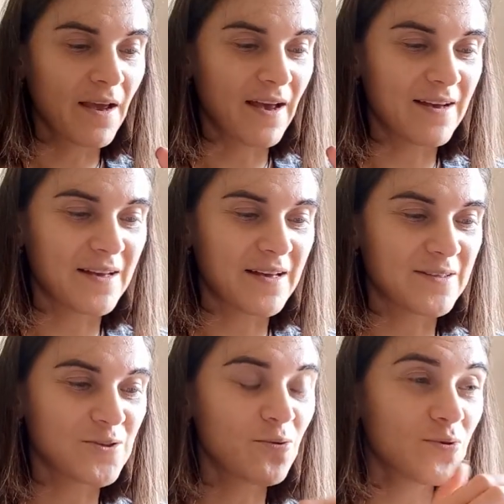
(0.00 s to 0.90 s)

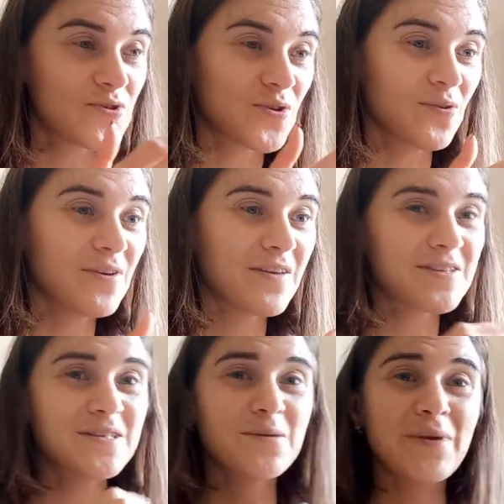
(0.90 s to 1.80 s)
And also, there
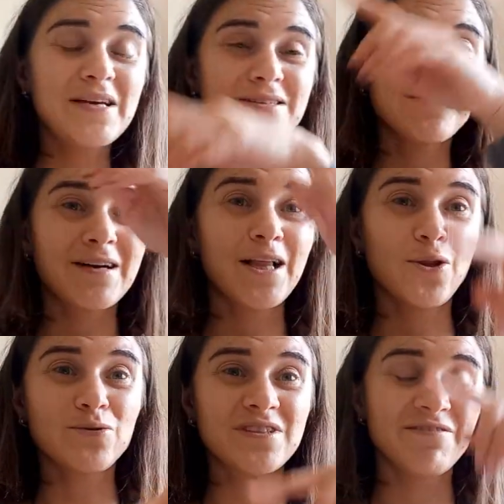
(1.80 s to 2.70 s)
is an amazing
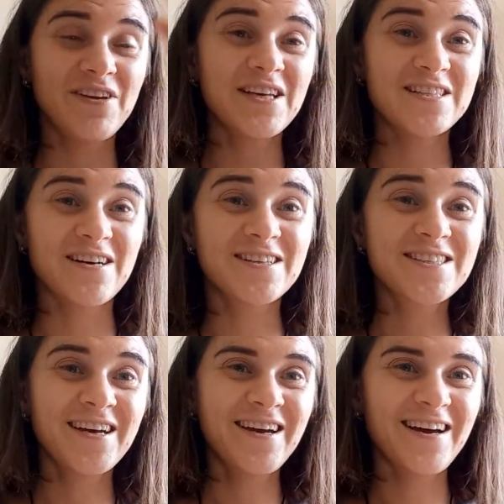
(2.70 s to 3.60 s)
Culloden Viaduct.